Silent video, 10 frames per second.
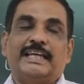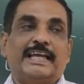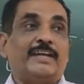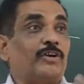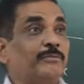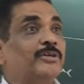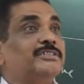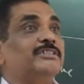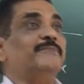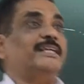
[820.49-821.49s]
A
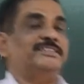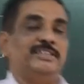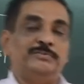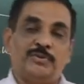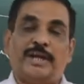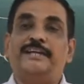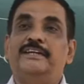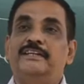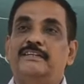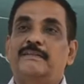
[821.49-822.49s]
convergent margin if you write,
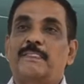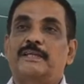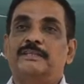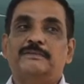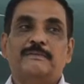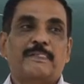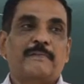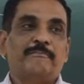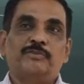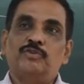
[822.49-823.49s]

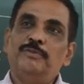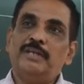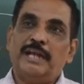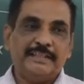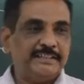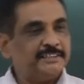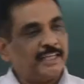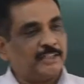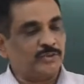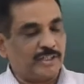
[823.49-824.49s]
you may write this is
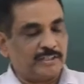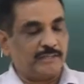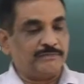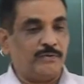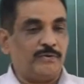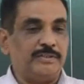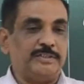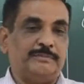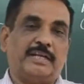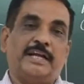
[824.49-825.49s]
isoclinal fold,
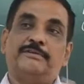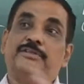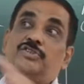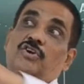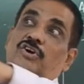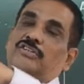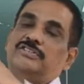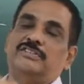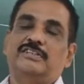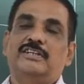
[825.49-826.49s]
you may write with frost,
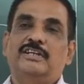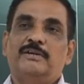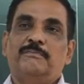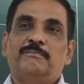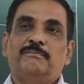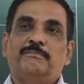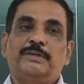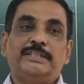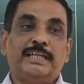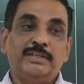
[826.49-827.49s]
but
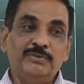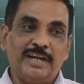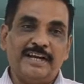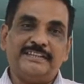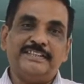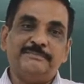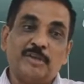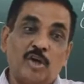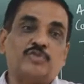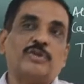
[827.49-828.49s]
can you write this
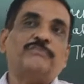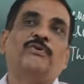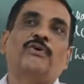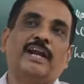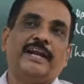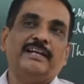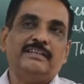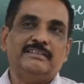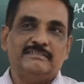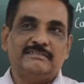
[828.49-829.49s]
belongs to a four-land
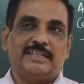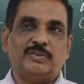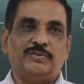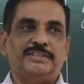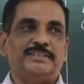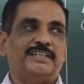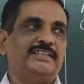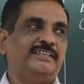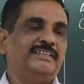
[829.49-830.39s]
tectonic setting?